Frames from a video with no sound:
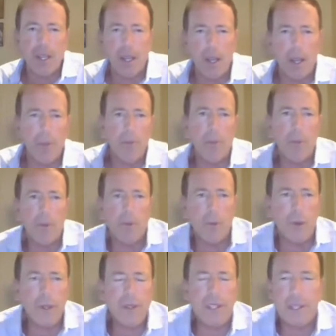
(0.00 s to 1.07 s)
Um,
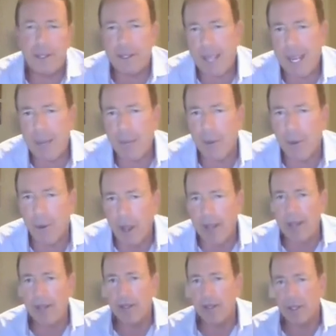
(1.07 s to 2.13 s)
with it came the
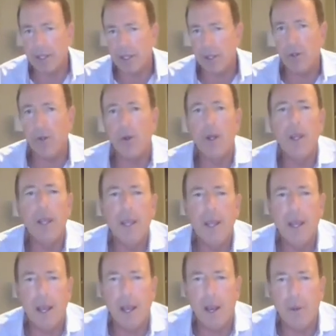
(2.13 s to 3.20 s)
right to
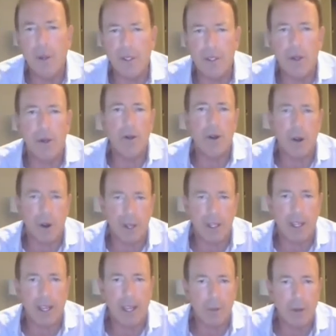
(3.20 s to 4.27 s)
what's called
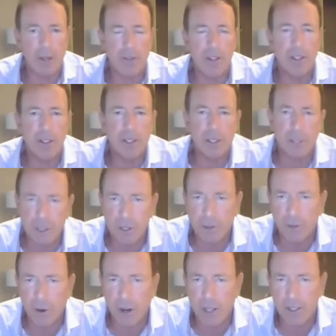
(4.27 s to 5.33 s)
Cartocan. We have the
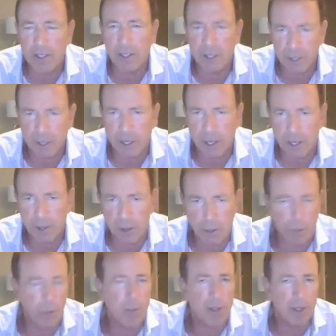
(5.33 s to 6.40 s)
exclusive rights in this
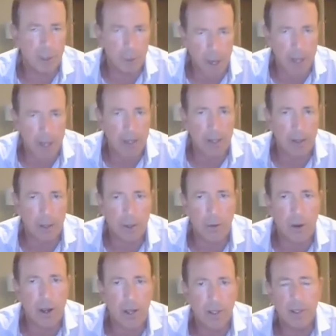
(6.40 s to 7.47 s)
country, and we'll be expanding
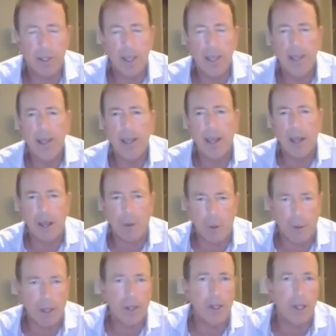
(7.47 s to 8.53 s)
those rights
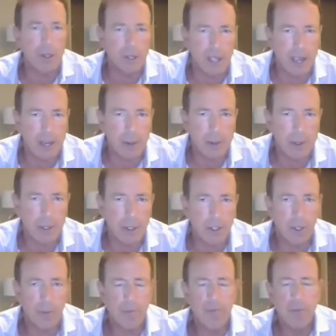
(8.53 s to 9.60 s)
when we close the
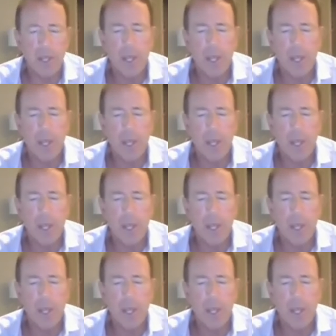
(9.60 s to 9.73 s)
acquisition